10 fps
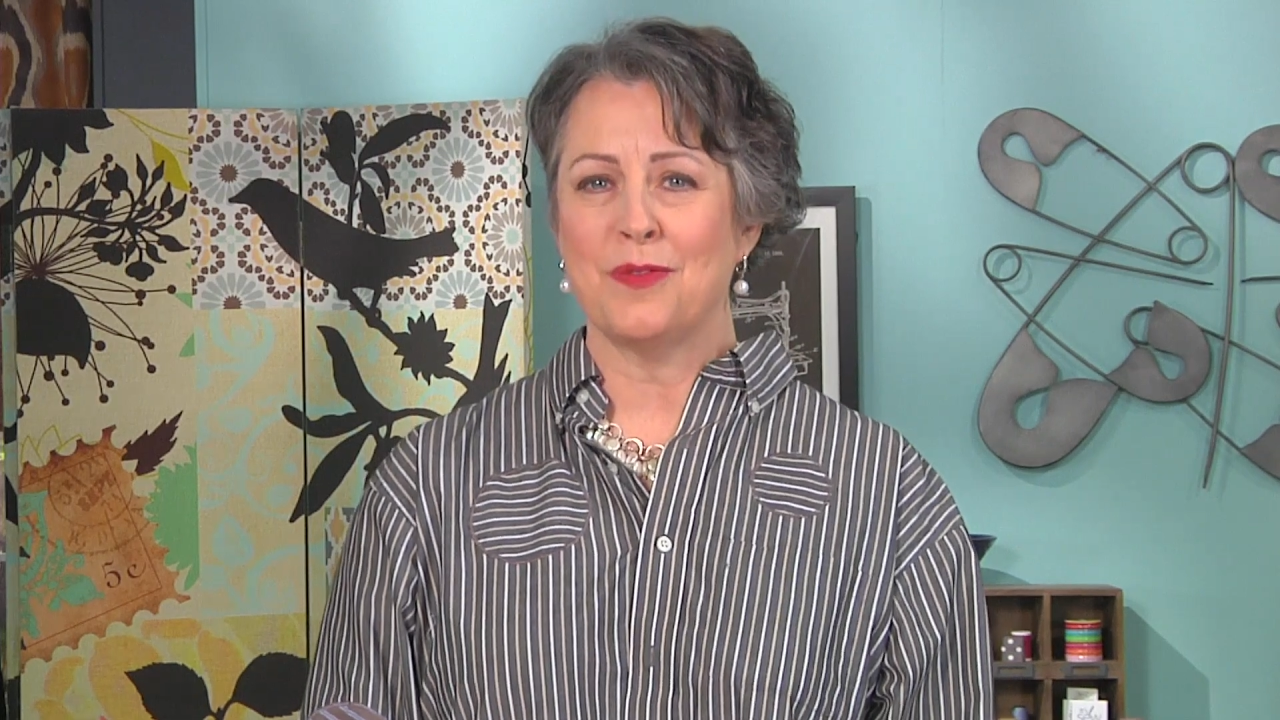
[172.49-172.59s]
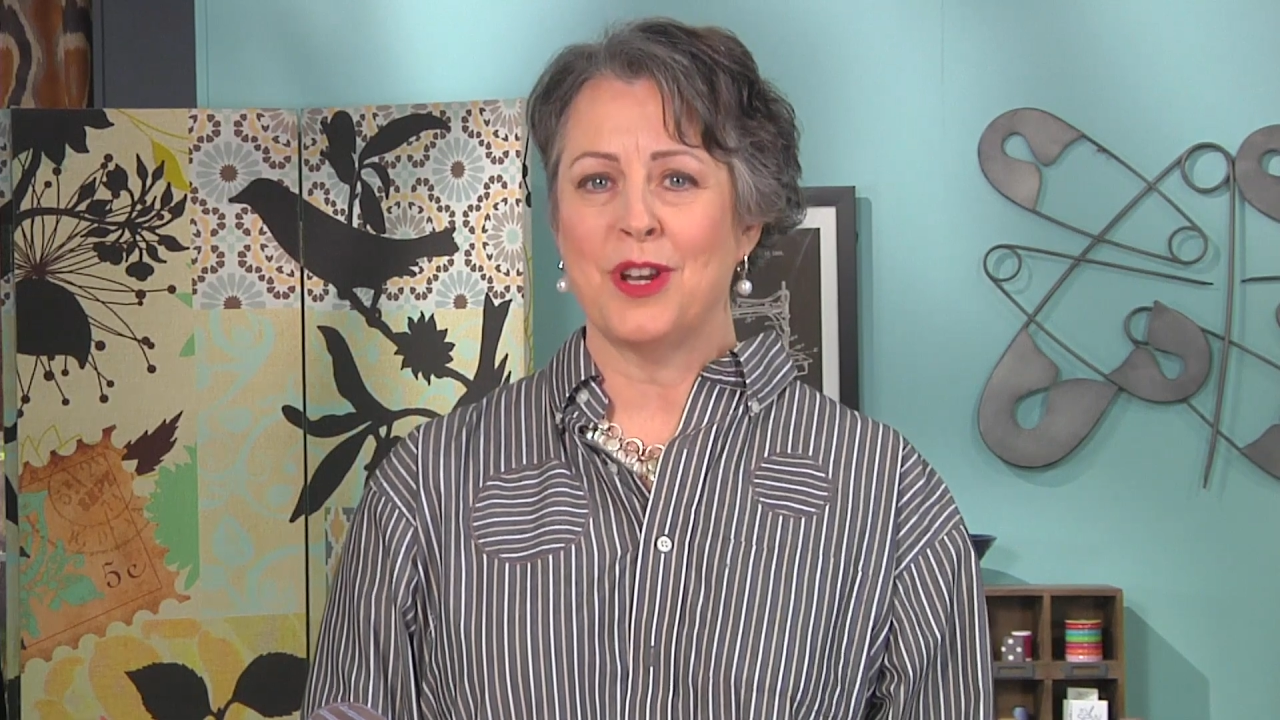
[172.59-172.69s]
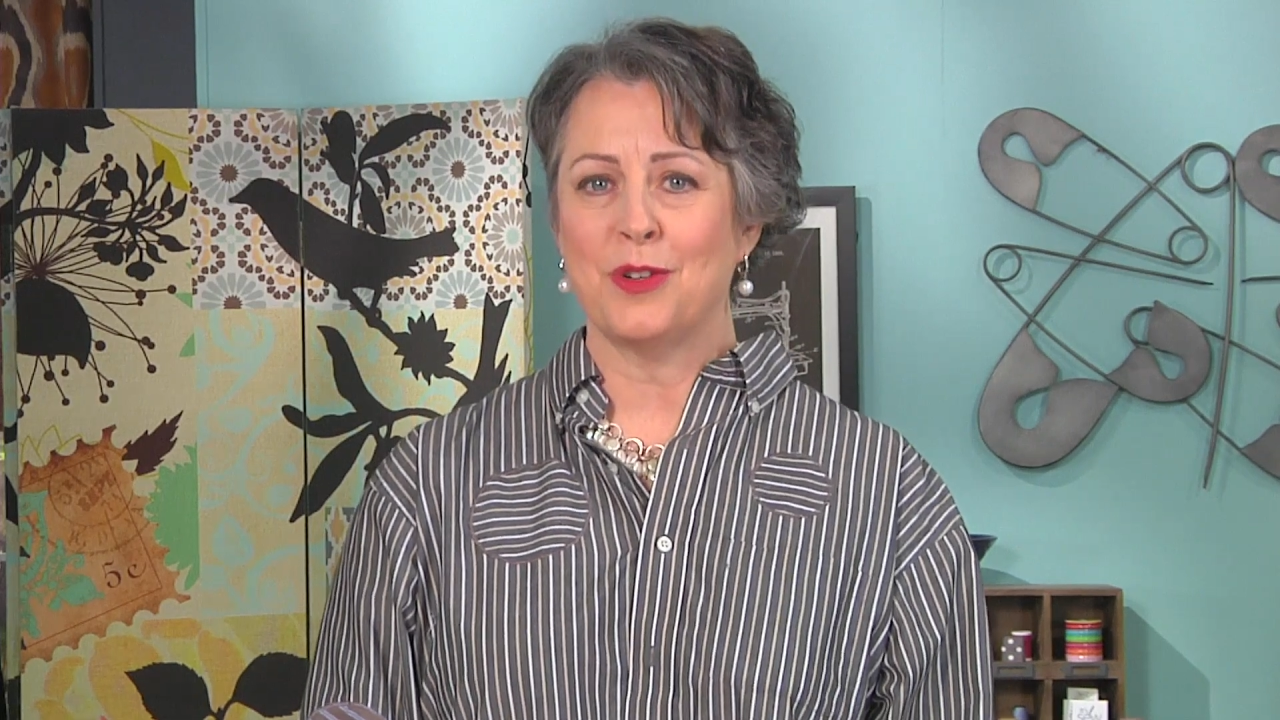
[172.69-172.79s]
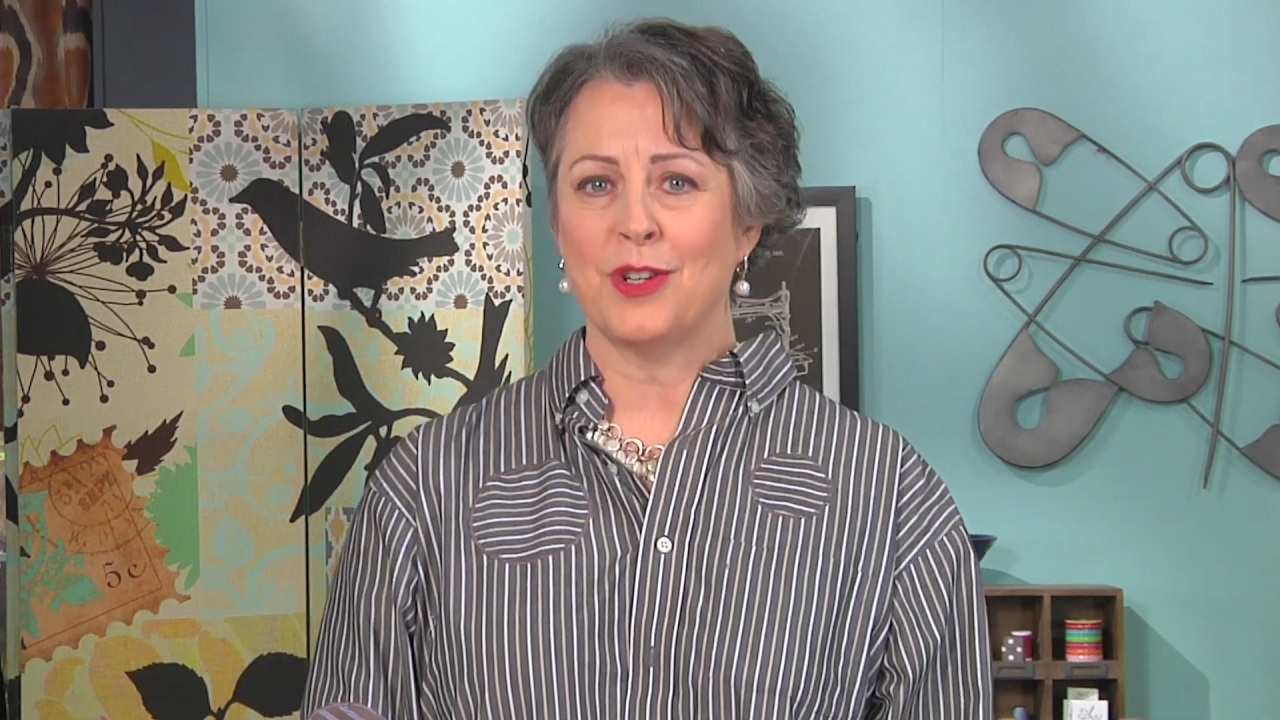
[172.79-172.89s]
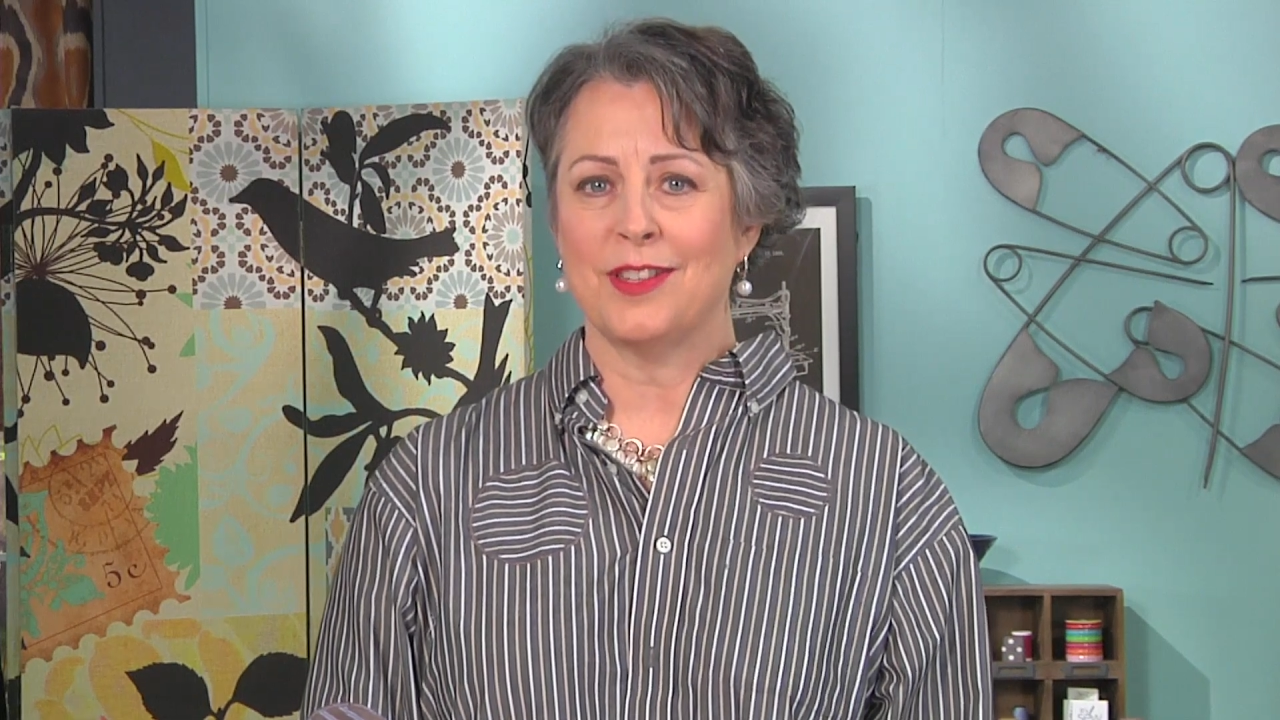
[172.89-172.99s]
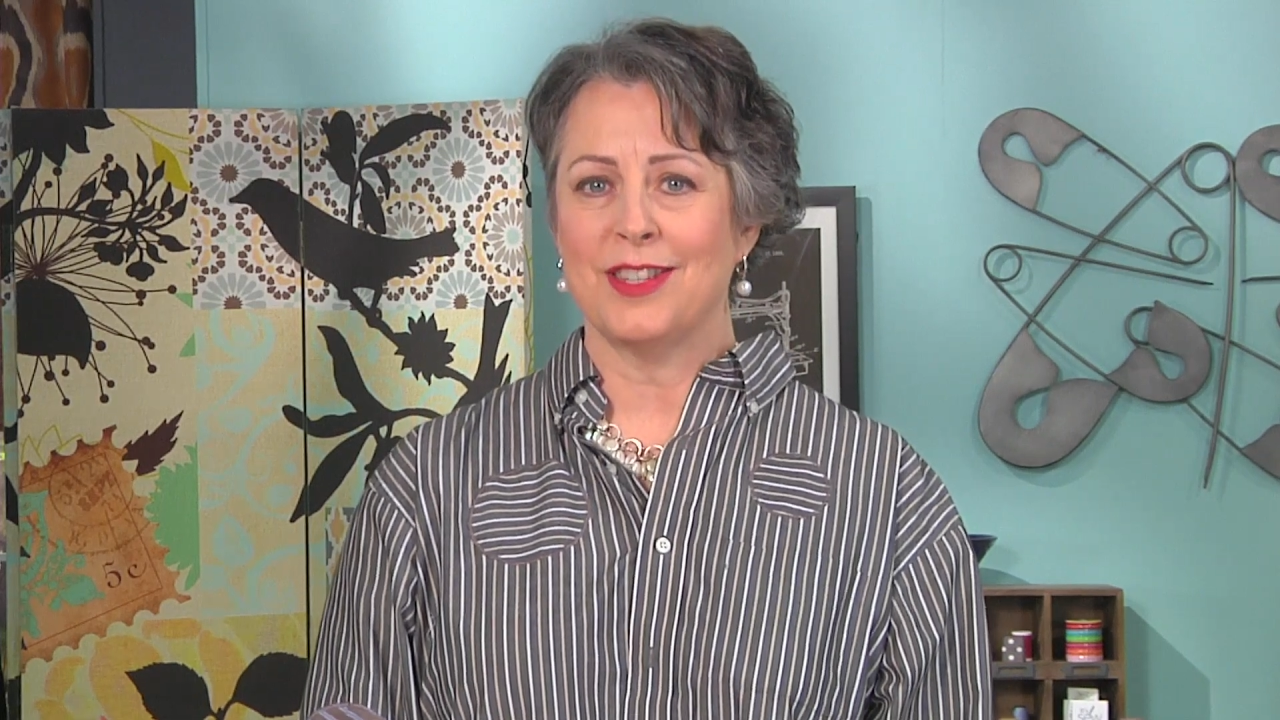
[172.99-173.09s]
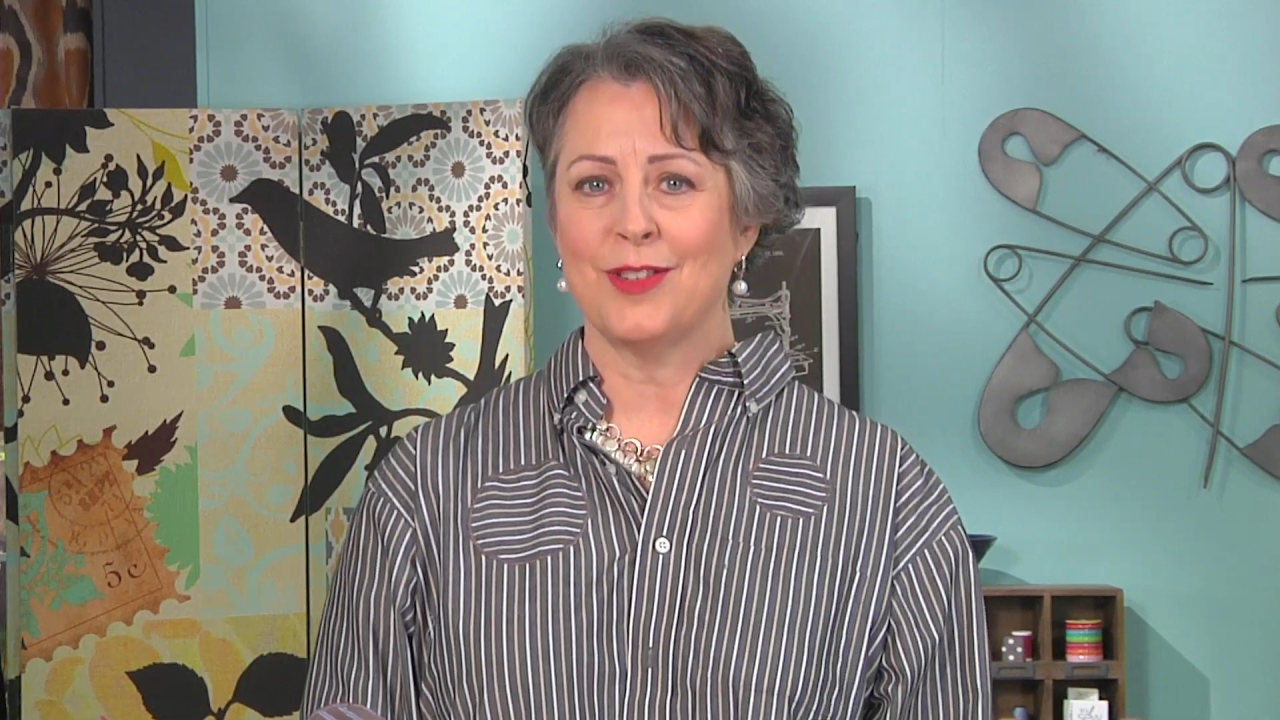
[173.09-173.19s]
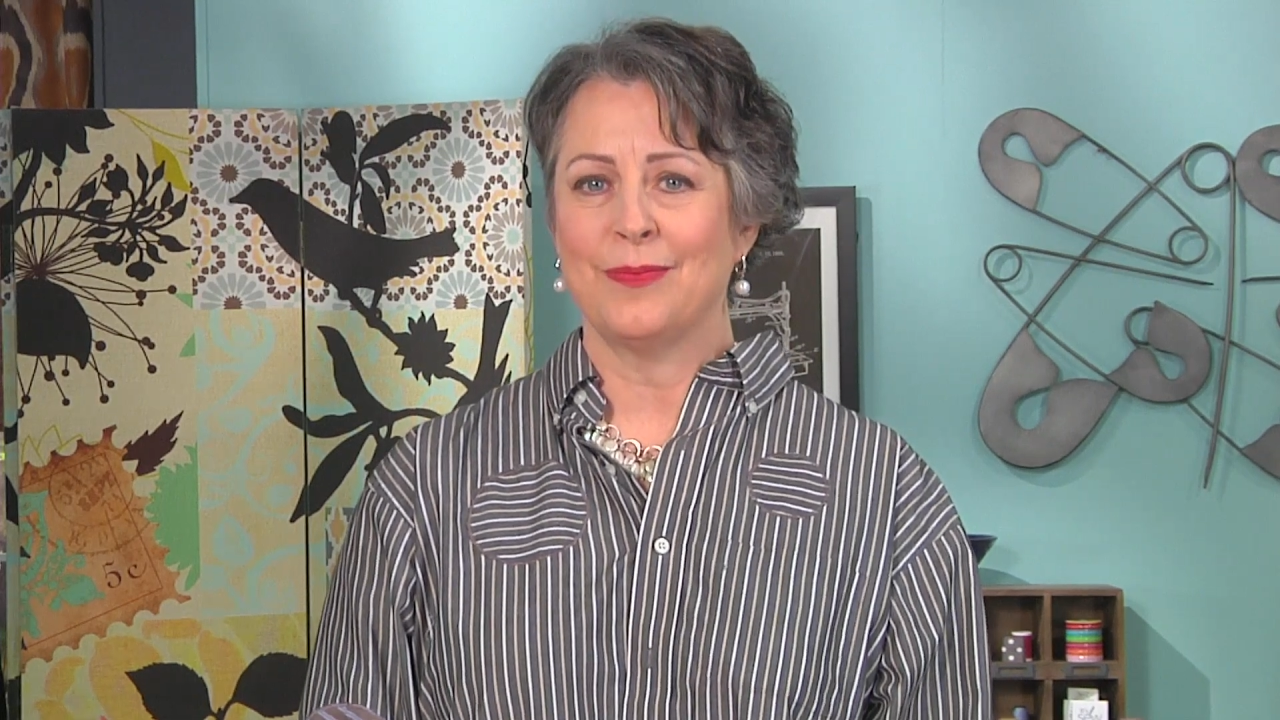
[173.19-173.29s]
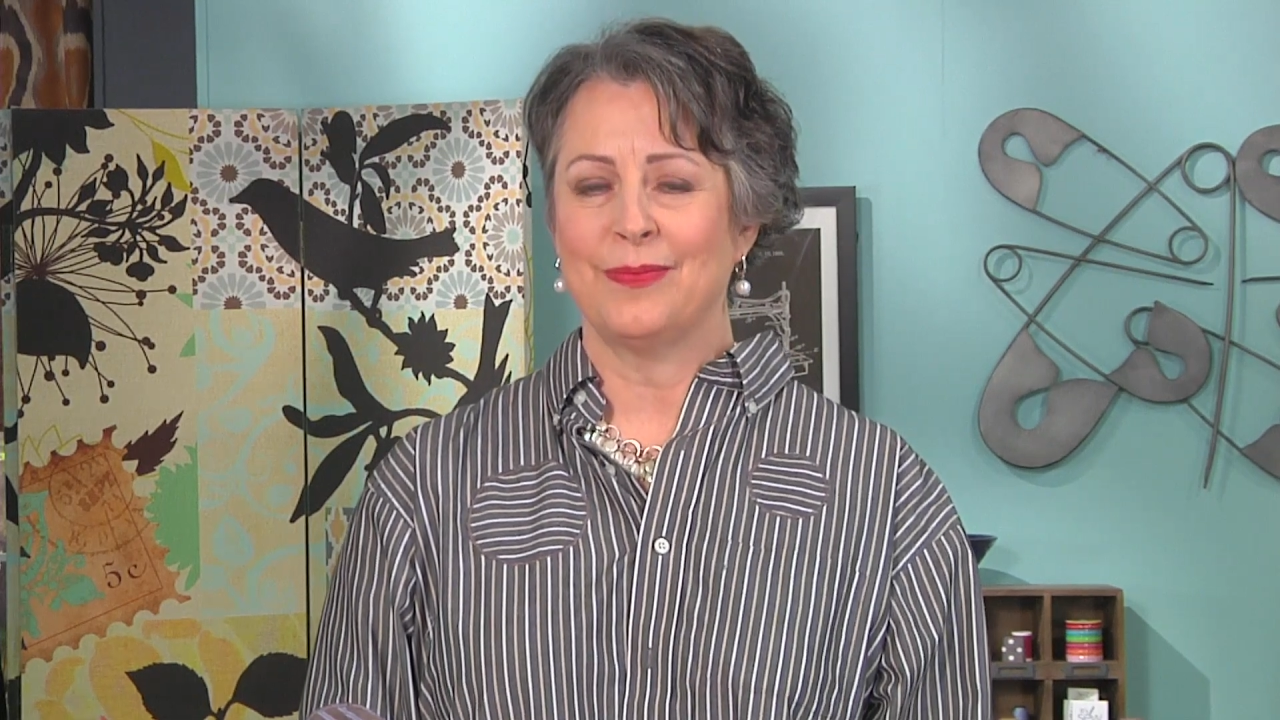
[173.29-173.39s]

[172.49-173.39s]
notions.